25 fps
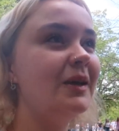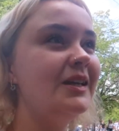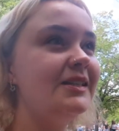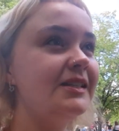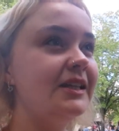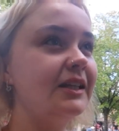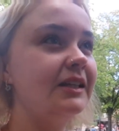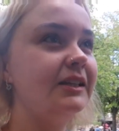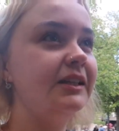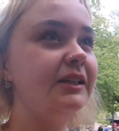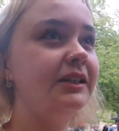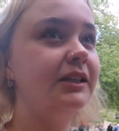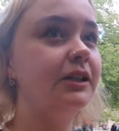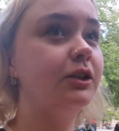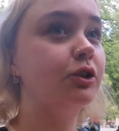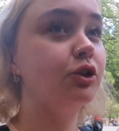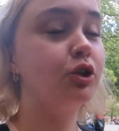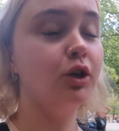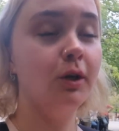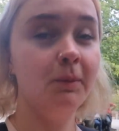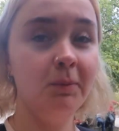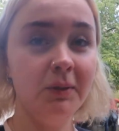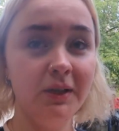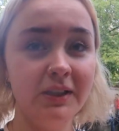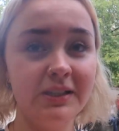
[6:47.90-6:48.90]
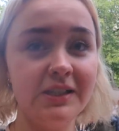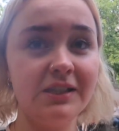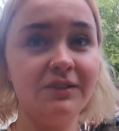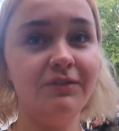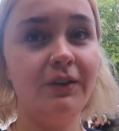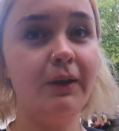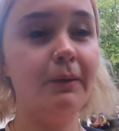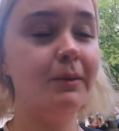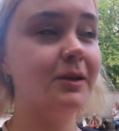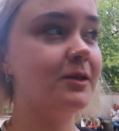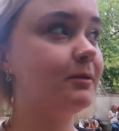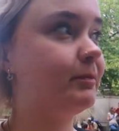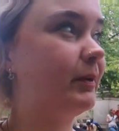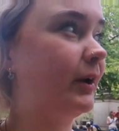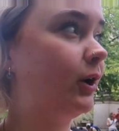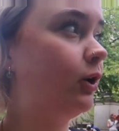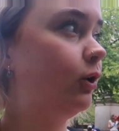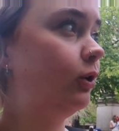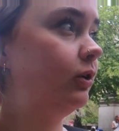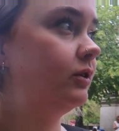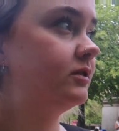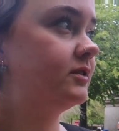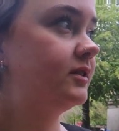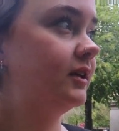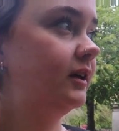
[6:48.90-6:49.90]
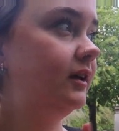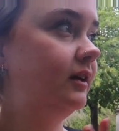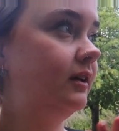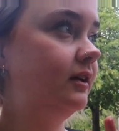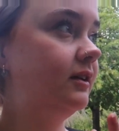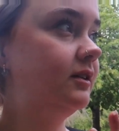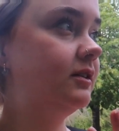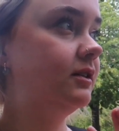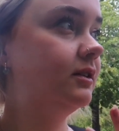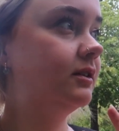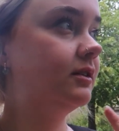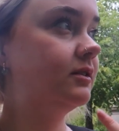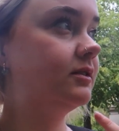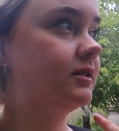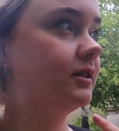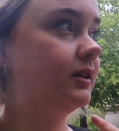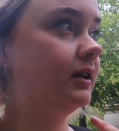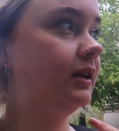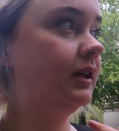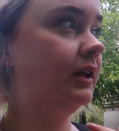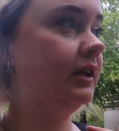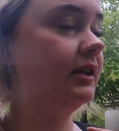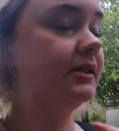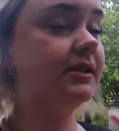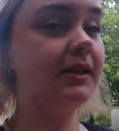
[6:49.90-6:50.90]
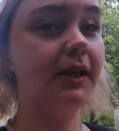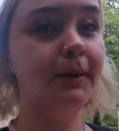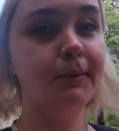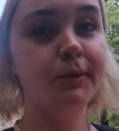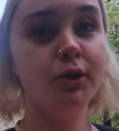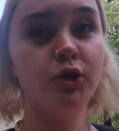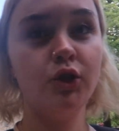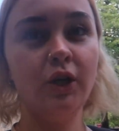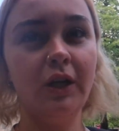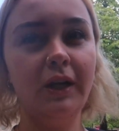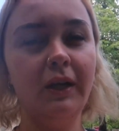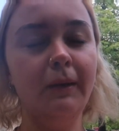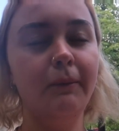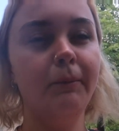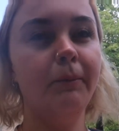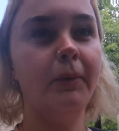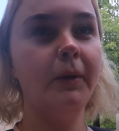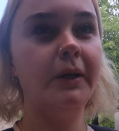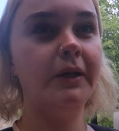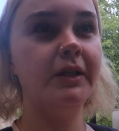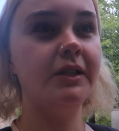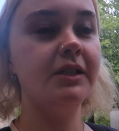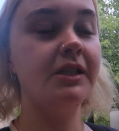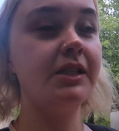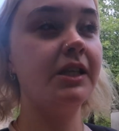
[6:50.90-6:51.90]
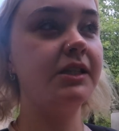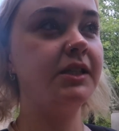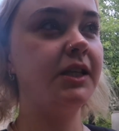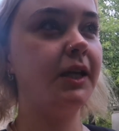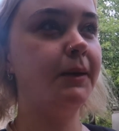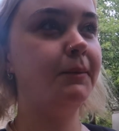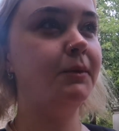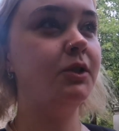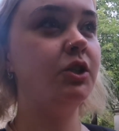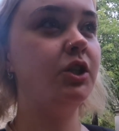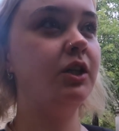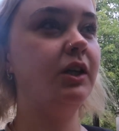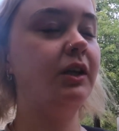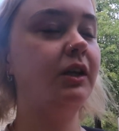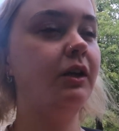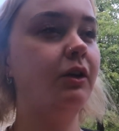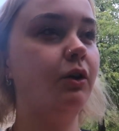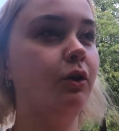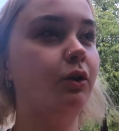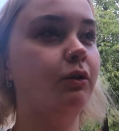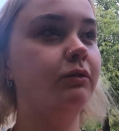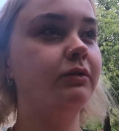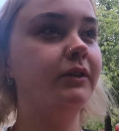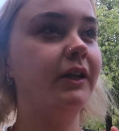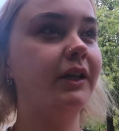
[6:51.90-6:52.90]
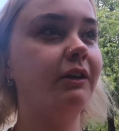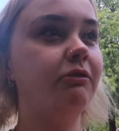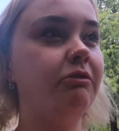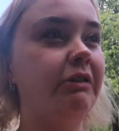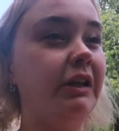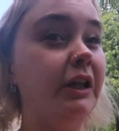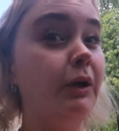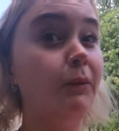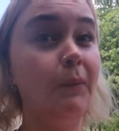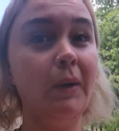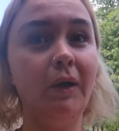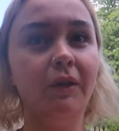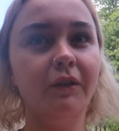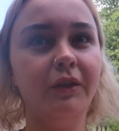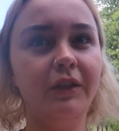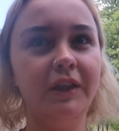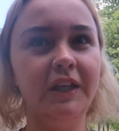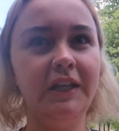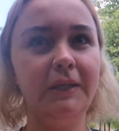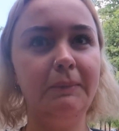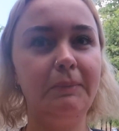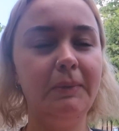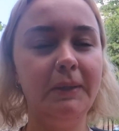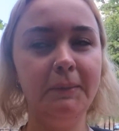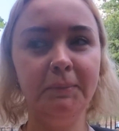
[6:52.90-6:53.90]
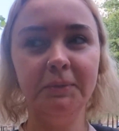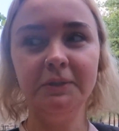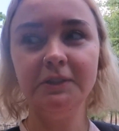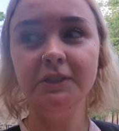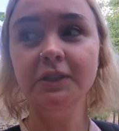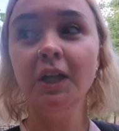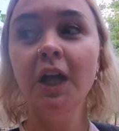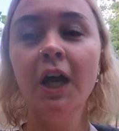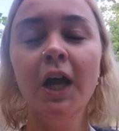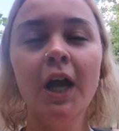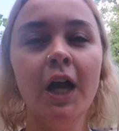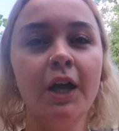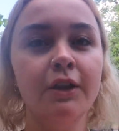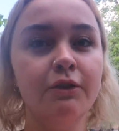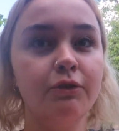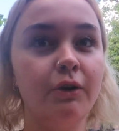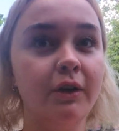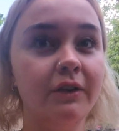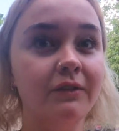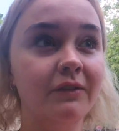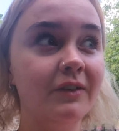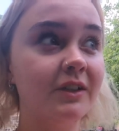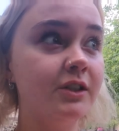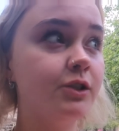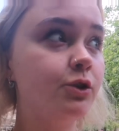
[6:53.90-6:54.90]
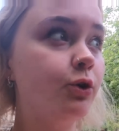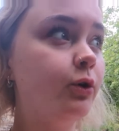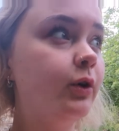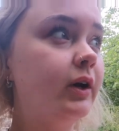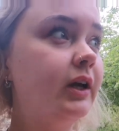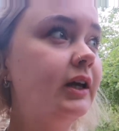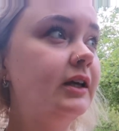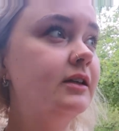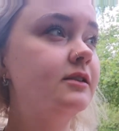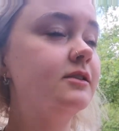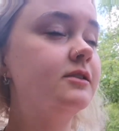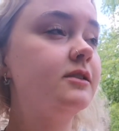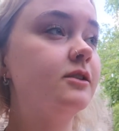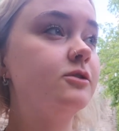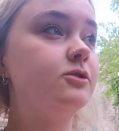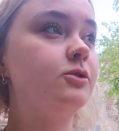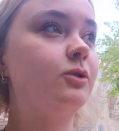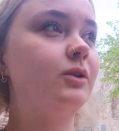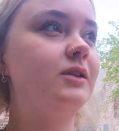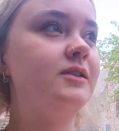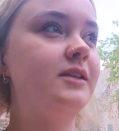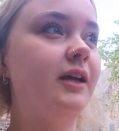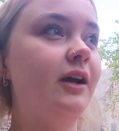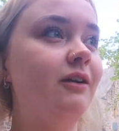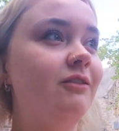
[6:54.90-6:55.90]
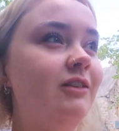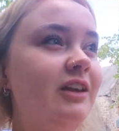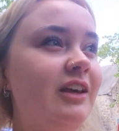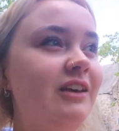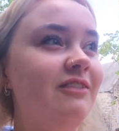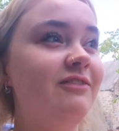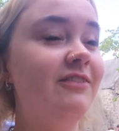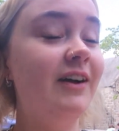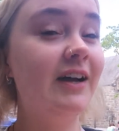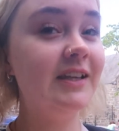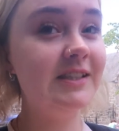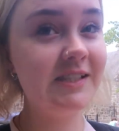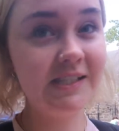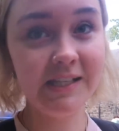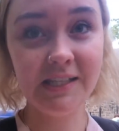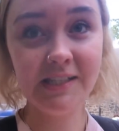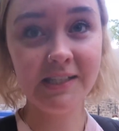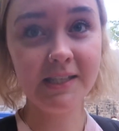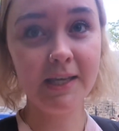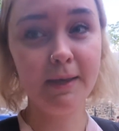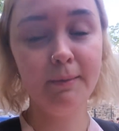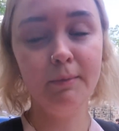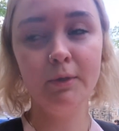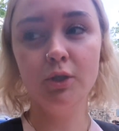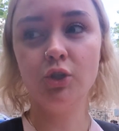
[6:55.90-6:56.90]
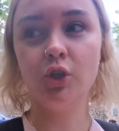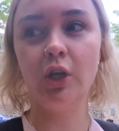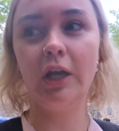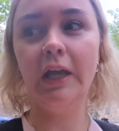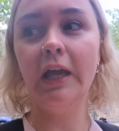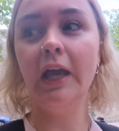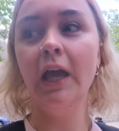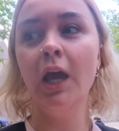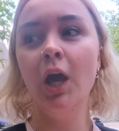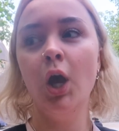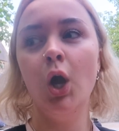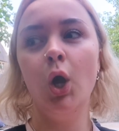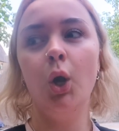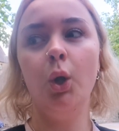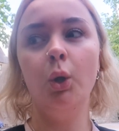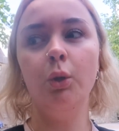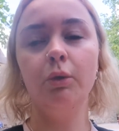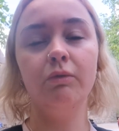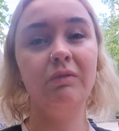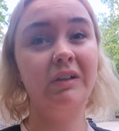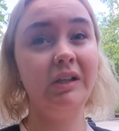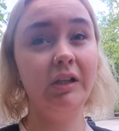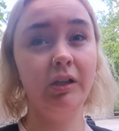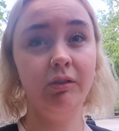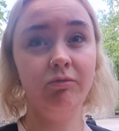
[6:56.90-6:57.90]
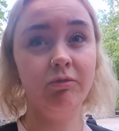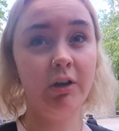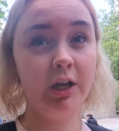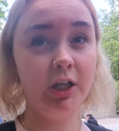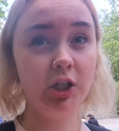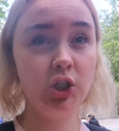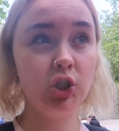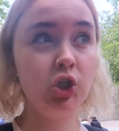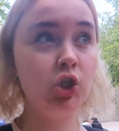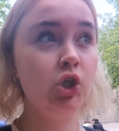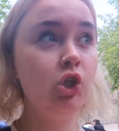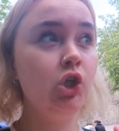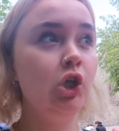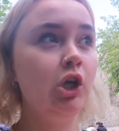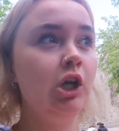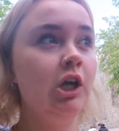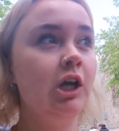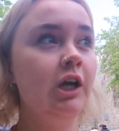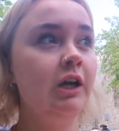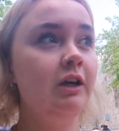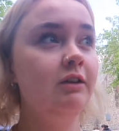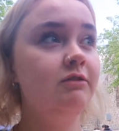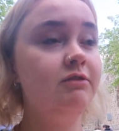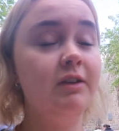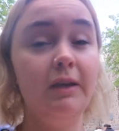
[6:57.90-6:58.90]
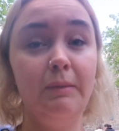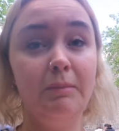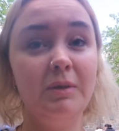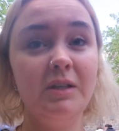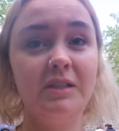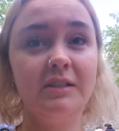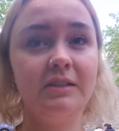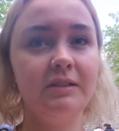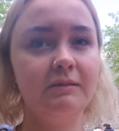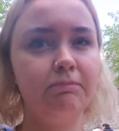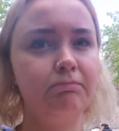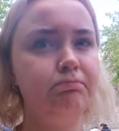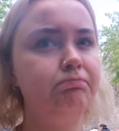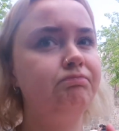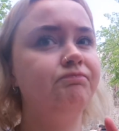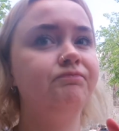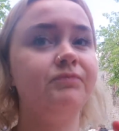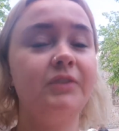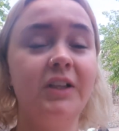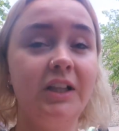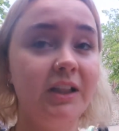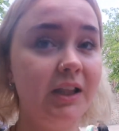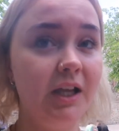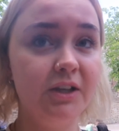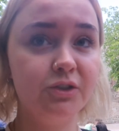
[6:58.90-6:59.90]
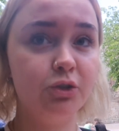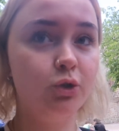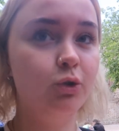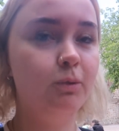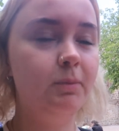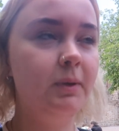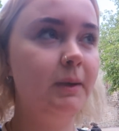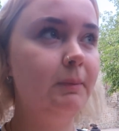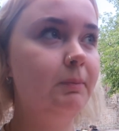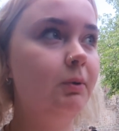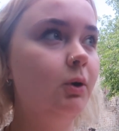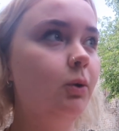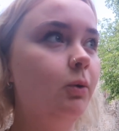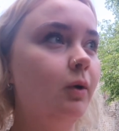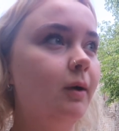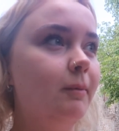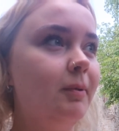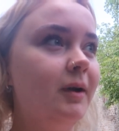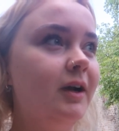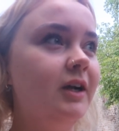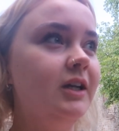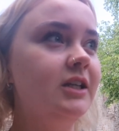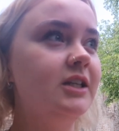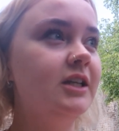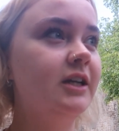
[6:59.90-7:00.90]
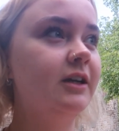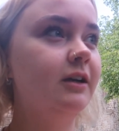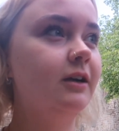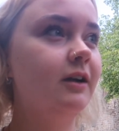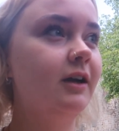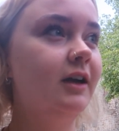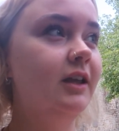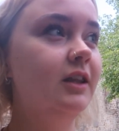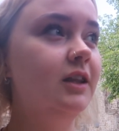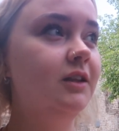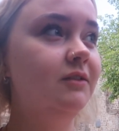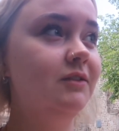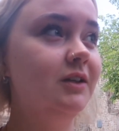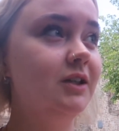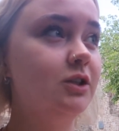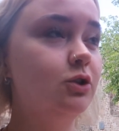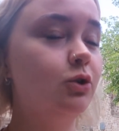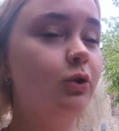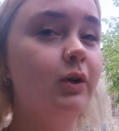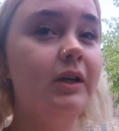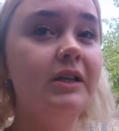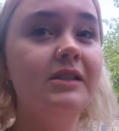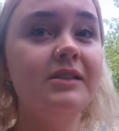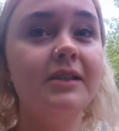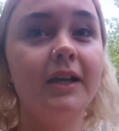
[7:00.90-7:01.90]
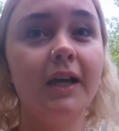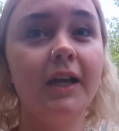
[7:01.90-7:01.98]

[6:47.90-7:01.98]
basically the Necropolis is famous because it is a cemetery, but it's a cemetery of like really wealthy people throughout the Victorians. So it's like a really fancy cemetery. All the really rich, famous Glasgow people were buried here in the Victorian